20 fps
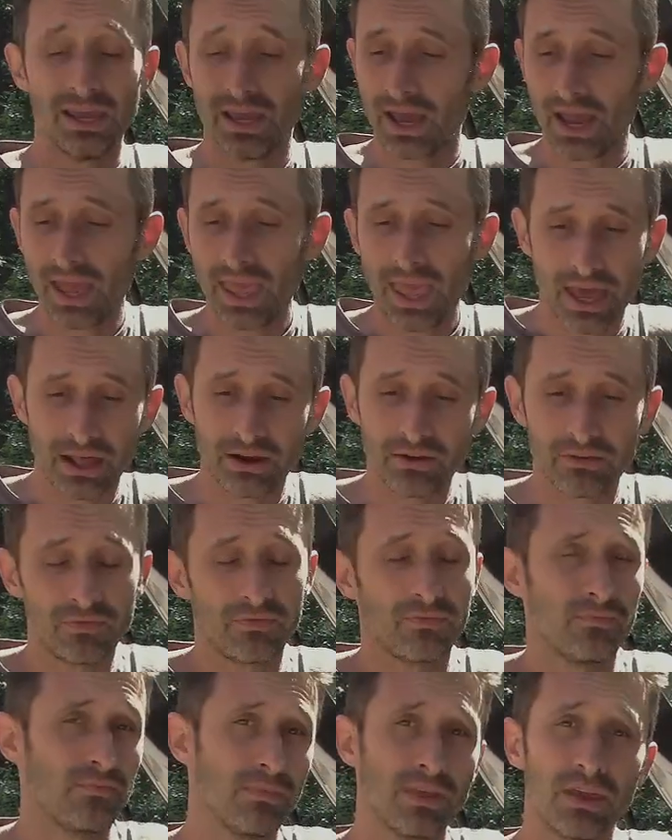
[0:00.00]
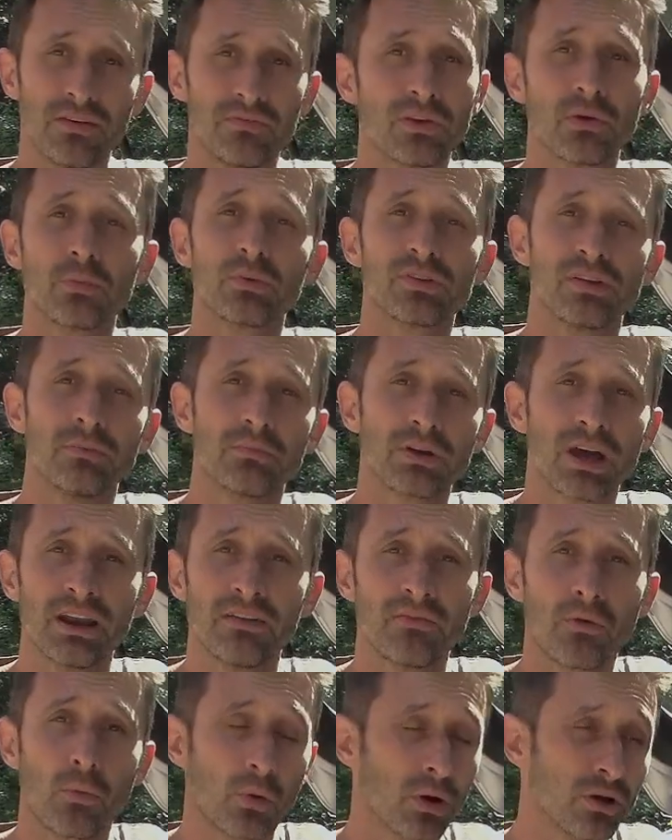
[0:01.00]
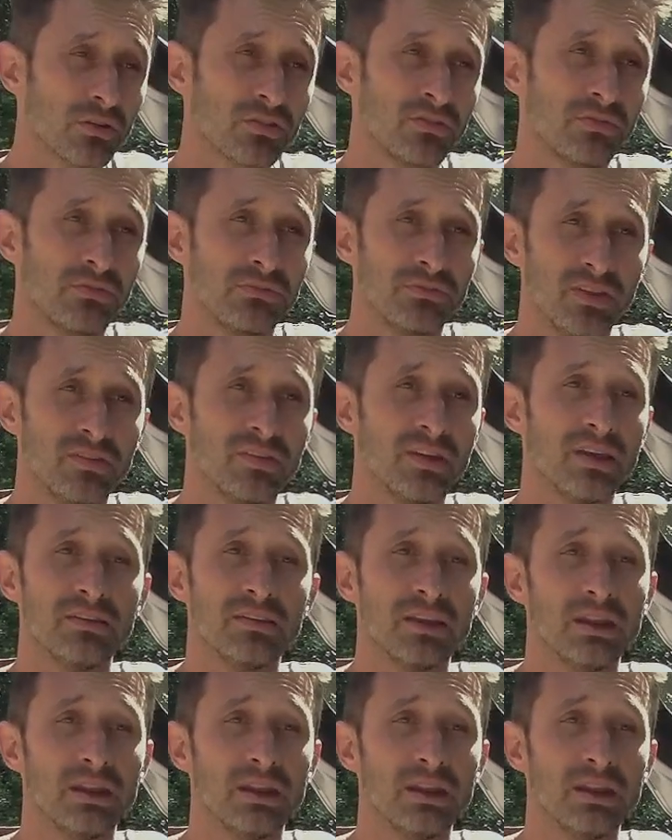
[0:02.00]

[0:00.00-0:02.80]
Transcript: ahead of if there was some kind of a worse disease.